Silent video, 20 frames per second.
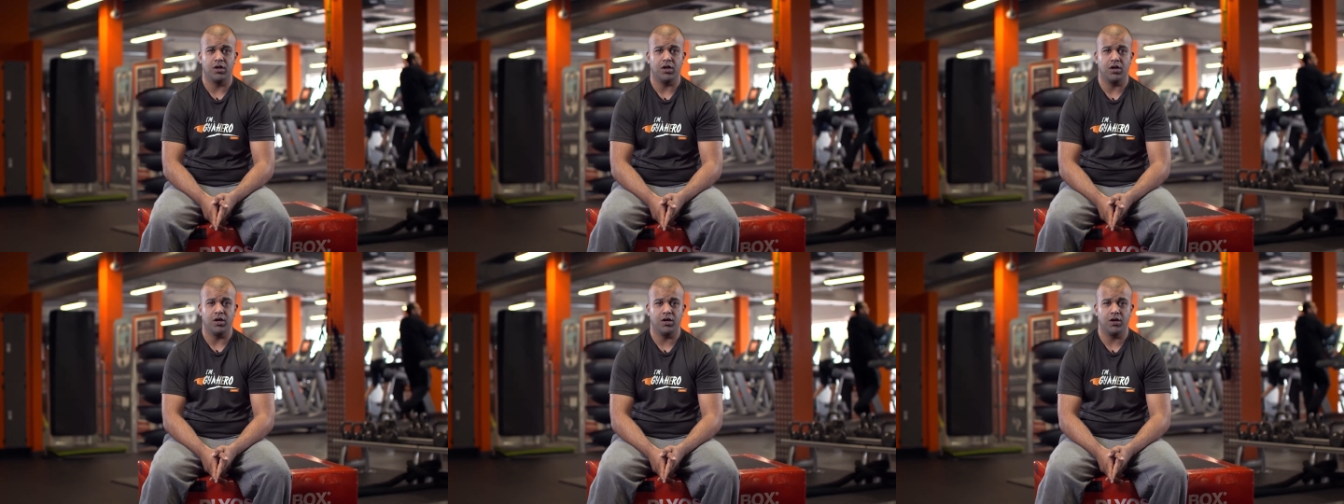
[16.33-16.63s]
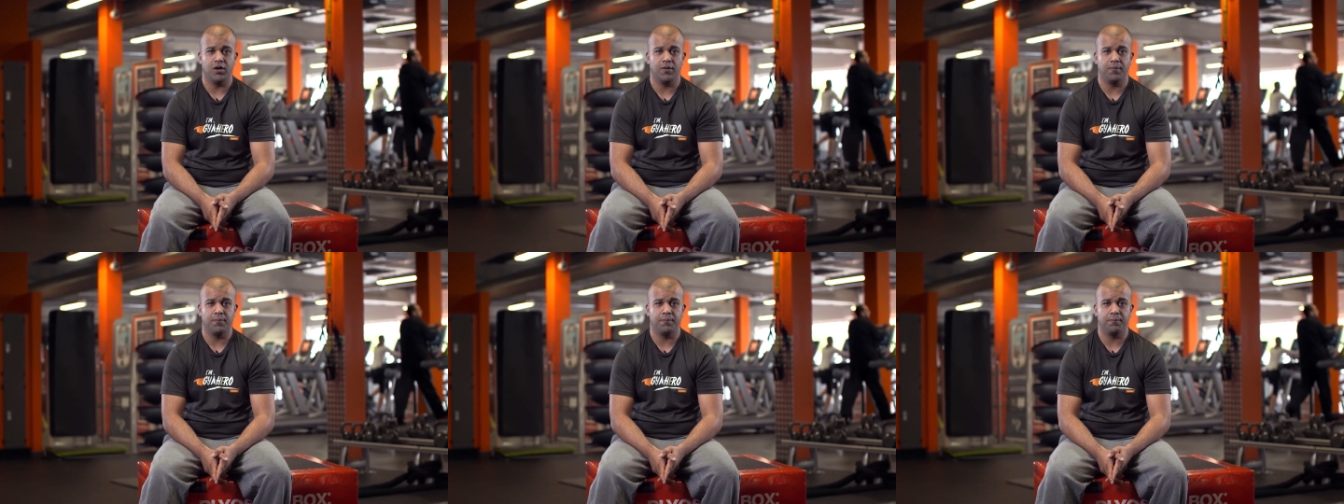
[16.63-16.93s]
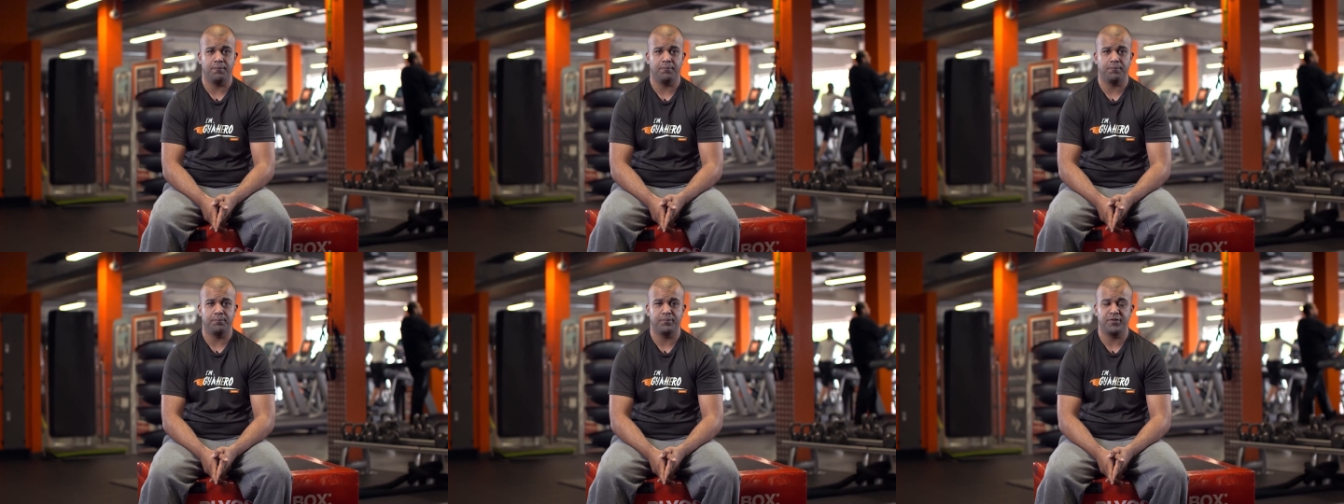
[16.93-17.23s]

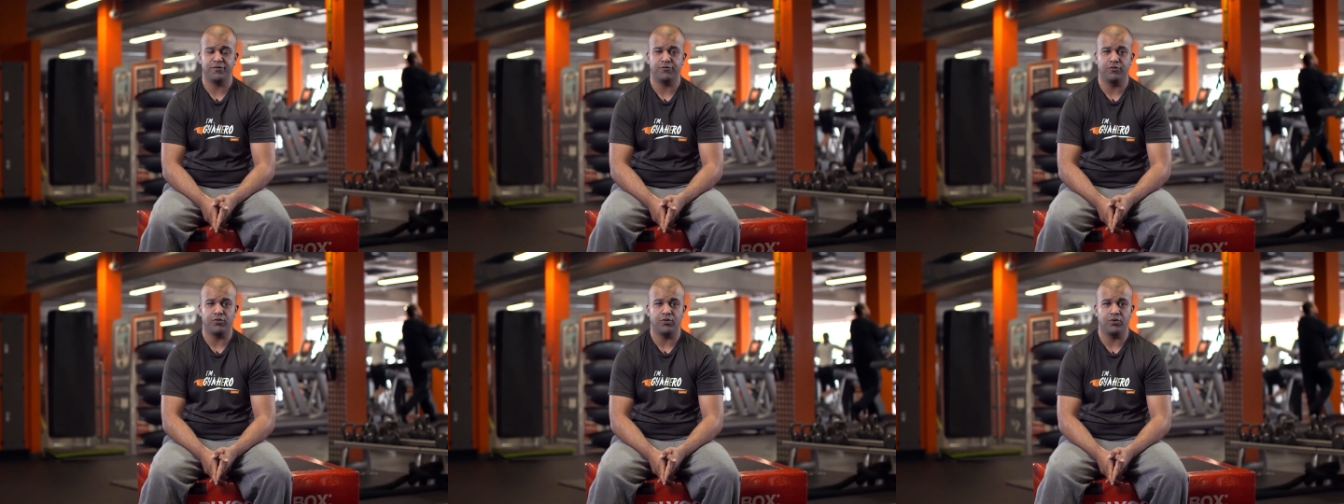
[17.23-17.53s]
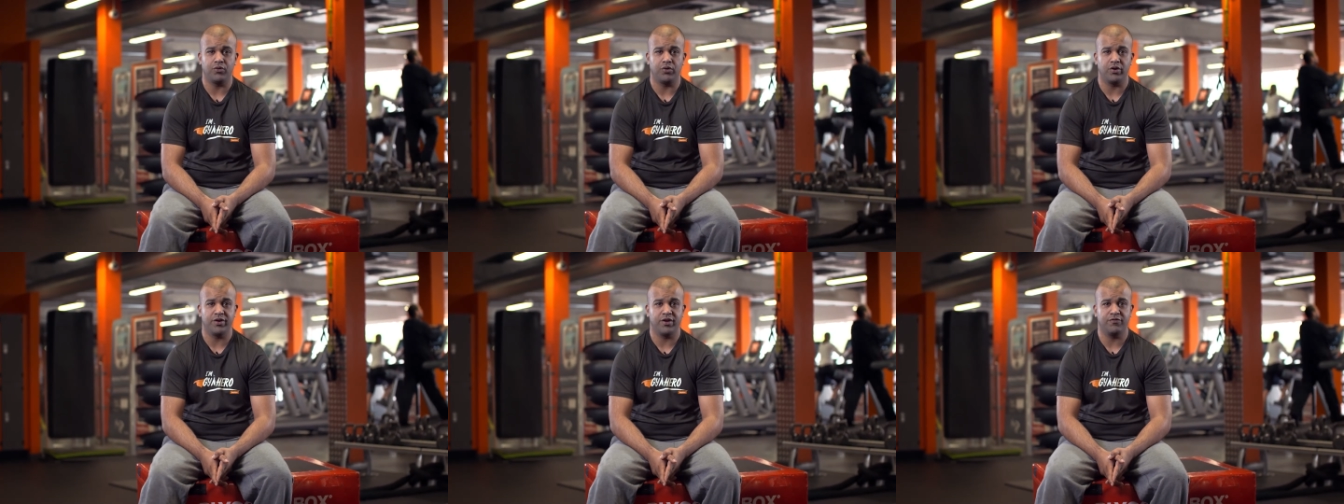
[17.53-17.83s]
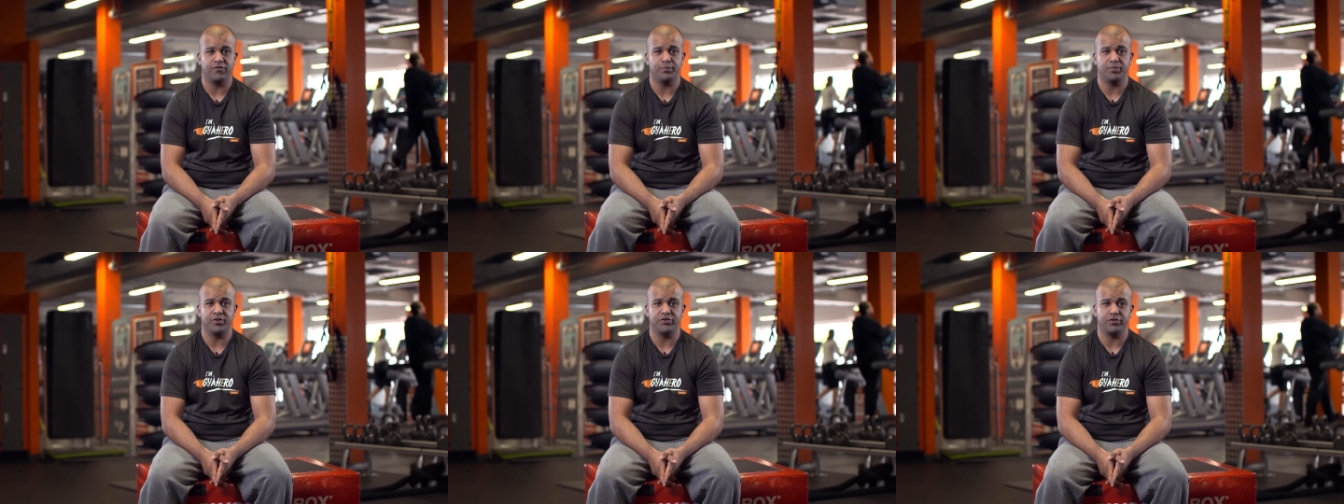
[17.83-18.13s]
Um, before, I'd
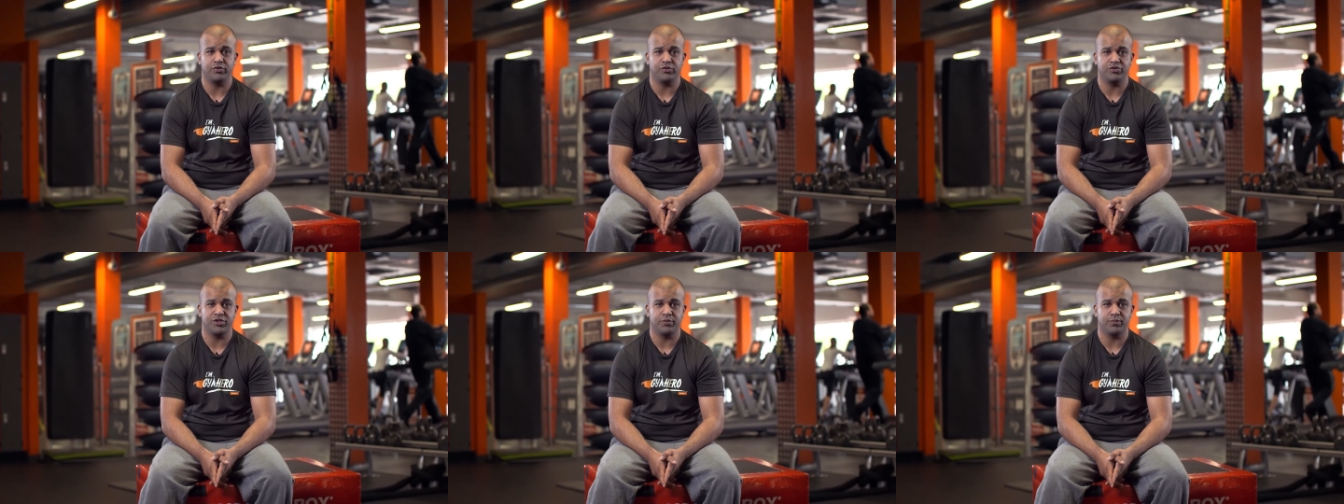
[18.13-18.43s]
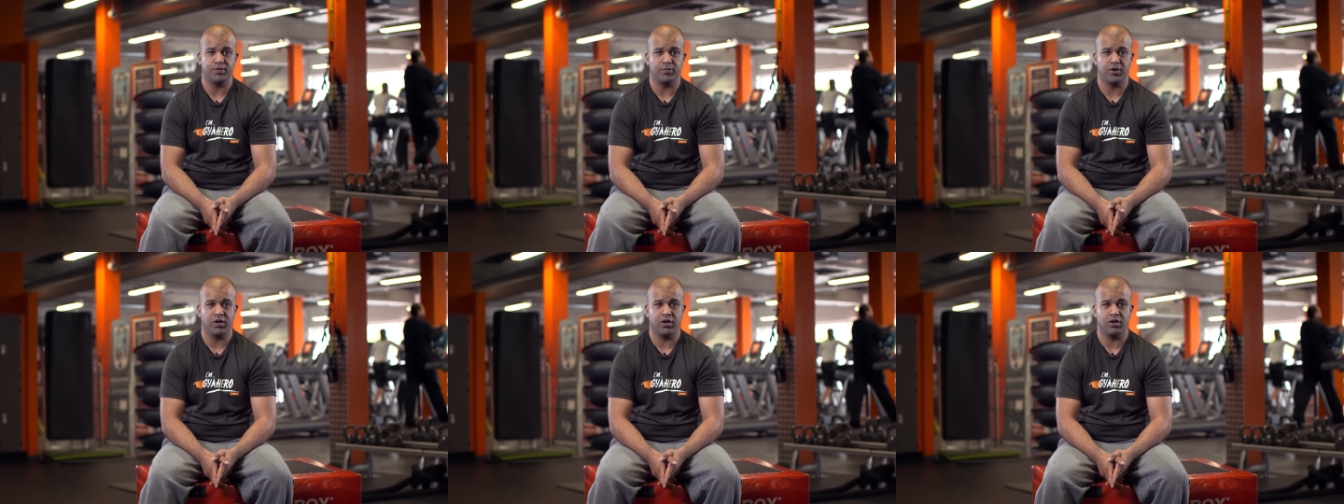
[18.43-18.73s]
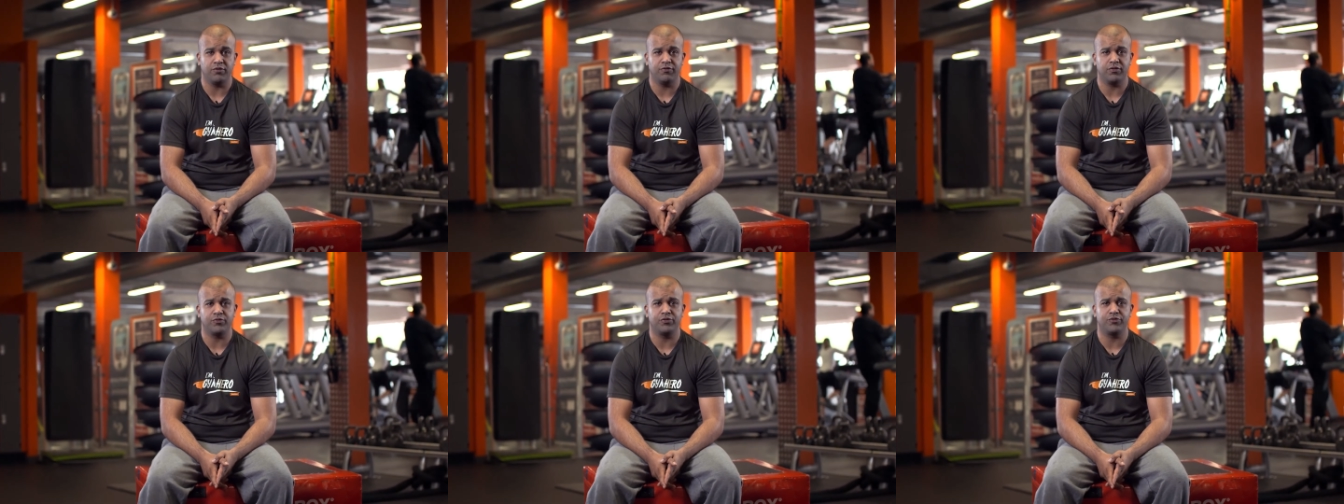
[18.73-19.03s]
never been to a gym in my
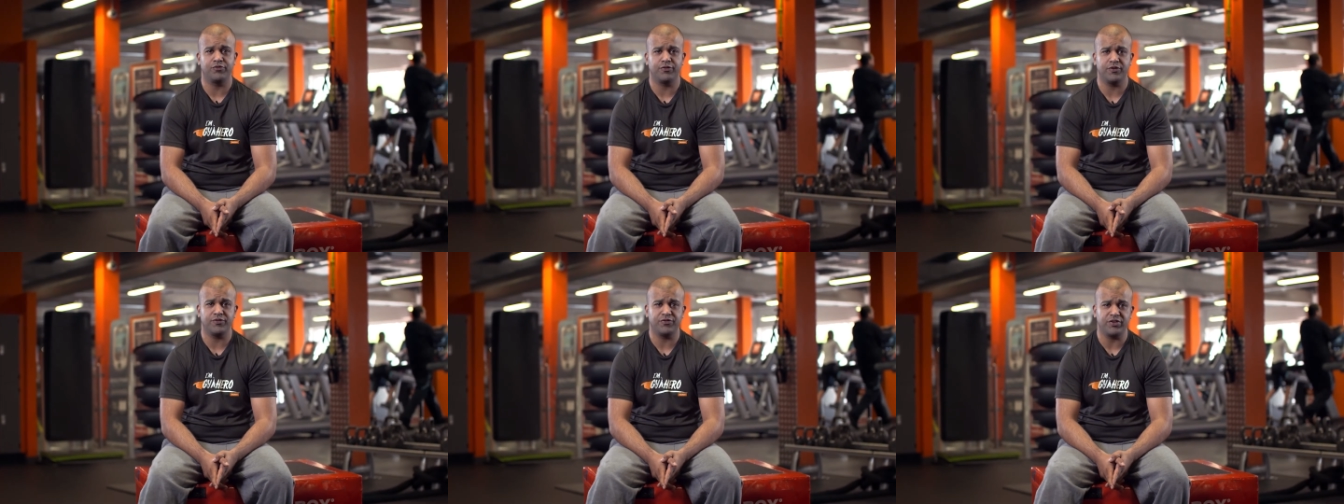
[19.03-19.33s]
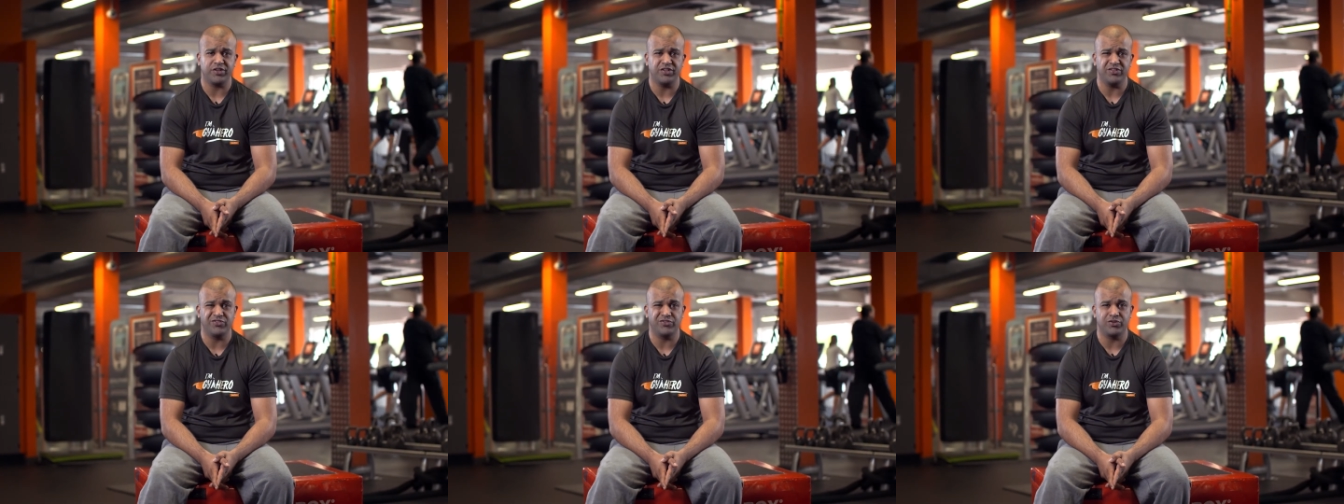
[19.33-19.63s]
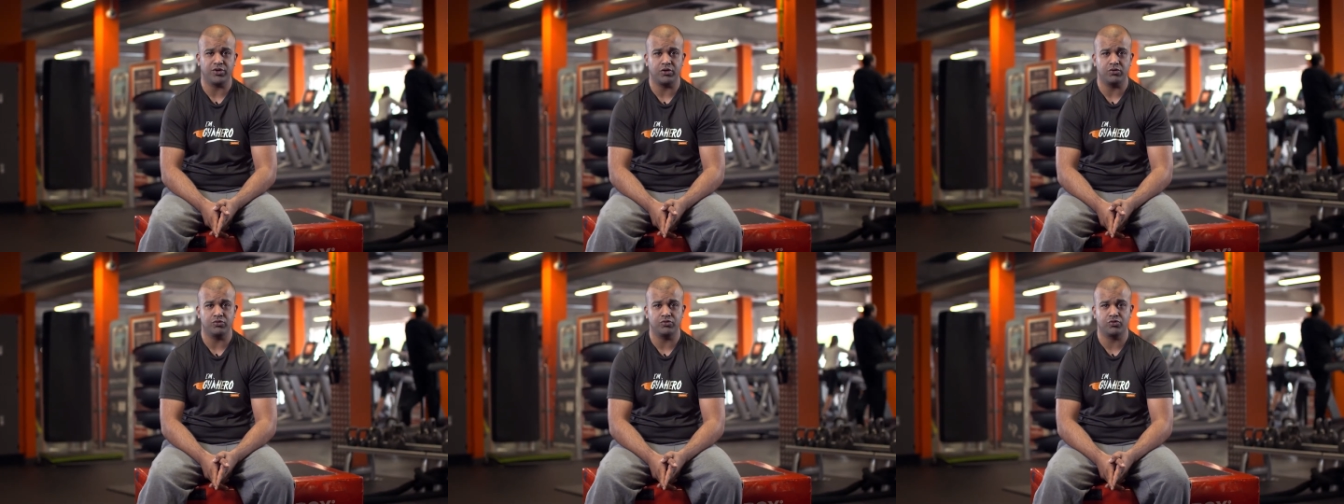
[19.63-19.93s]
life. I was 15
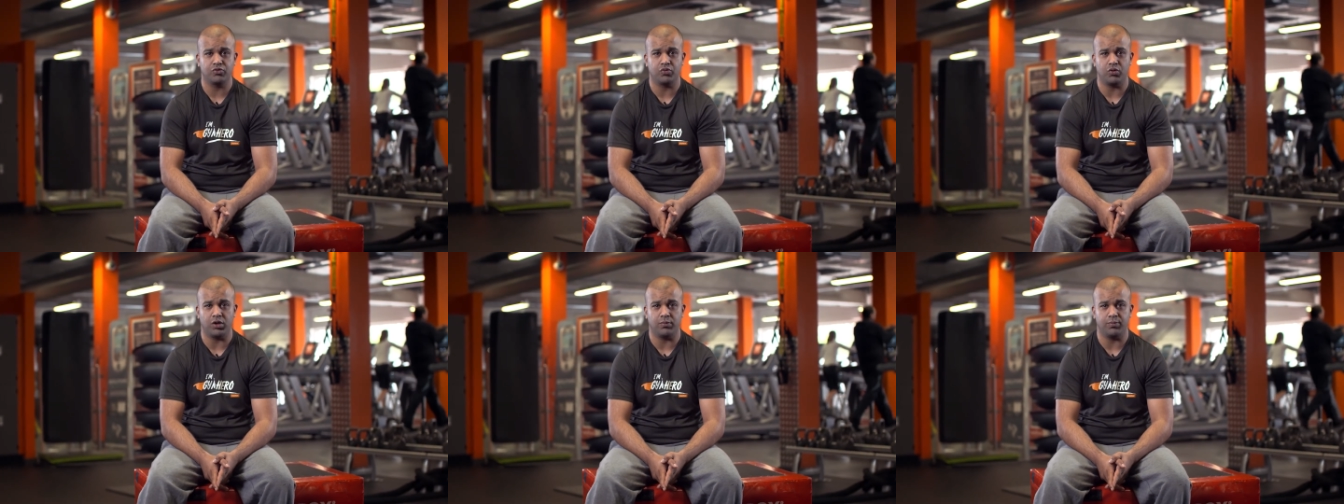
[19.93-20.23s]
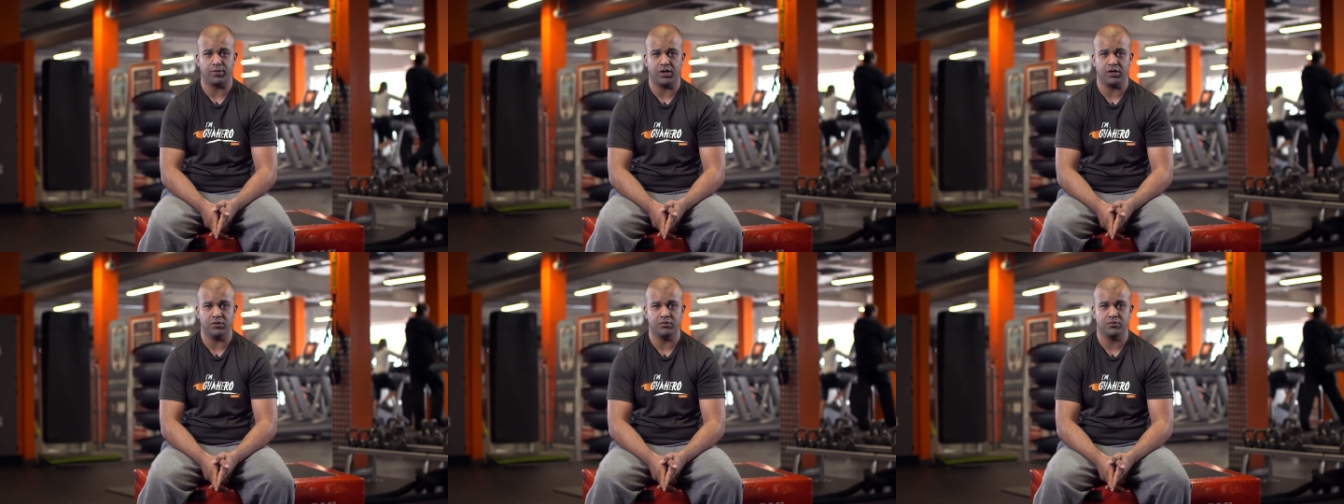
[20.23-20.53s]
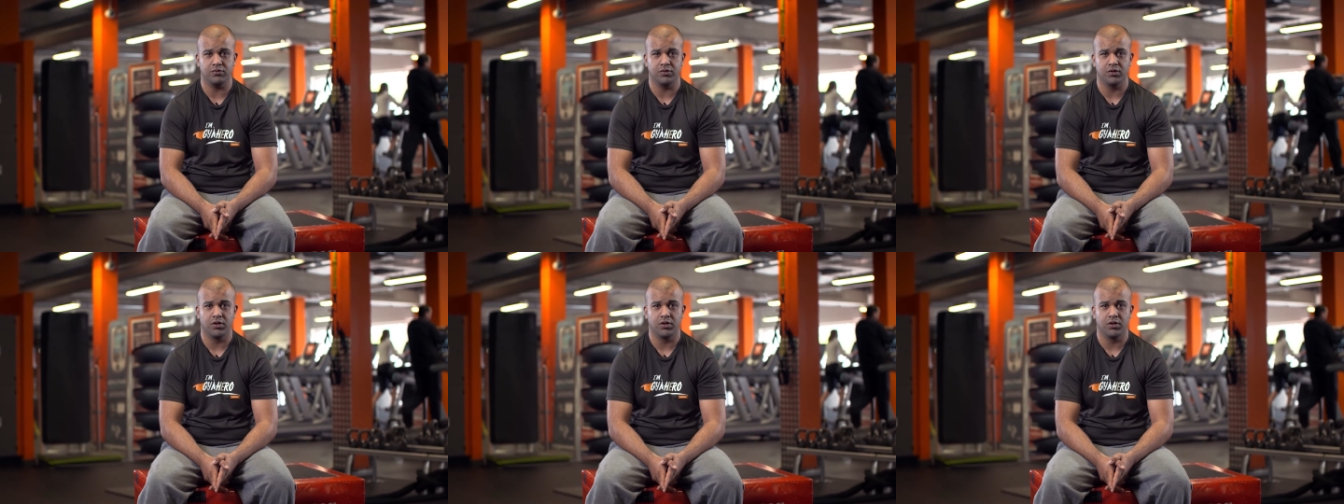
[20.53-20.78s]
stones, 12 pounds.